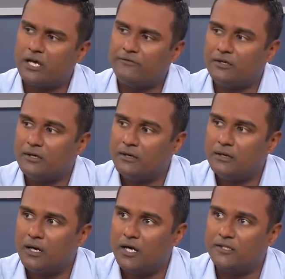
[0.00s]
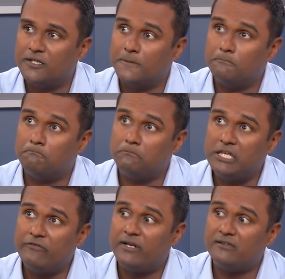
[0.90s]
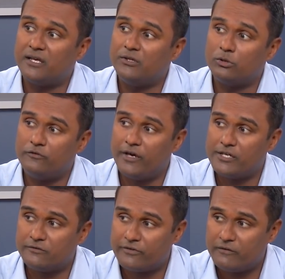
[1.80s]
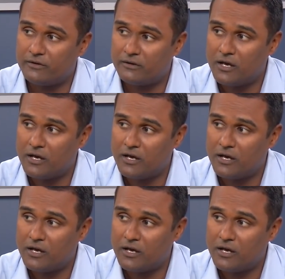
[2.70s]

have the events and notification framework.